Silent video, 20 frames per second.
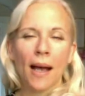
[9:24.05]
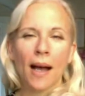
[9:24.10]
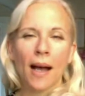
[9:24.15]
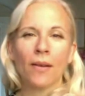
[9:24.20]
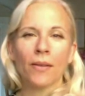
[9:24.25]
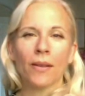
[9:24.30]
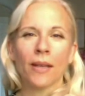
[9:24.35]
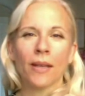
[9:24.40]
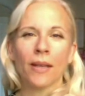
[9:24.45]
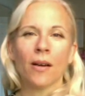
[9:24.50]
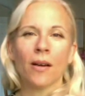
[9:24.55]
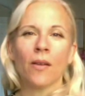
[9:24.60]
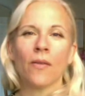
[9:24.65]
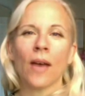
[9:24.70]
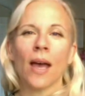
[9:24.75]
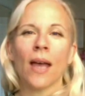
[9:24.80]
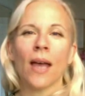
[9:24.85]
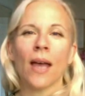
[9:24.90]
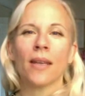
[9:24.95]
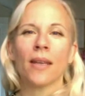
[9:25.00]
out there have
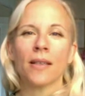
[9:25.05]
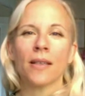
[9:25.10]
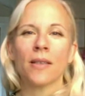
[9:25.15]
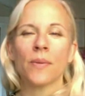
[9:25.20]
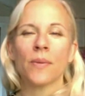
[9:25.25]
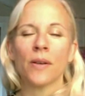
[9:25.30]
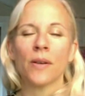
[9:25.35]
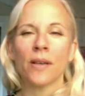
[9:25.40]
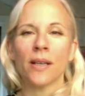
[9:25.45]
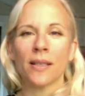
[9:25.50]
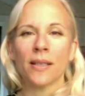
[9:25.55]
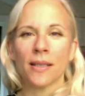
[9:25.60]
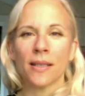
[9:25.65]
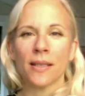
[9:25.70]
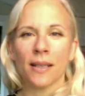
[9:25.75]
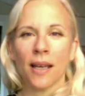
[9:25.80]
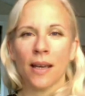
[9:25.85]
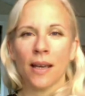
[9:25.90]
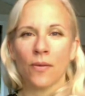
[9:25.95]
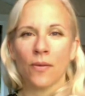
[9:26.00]
had the experience
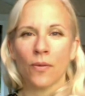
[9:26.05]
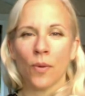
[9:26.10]
in life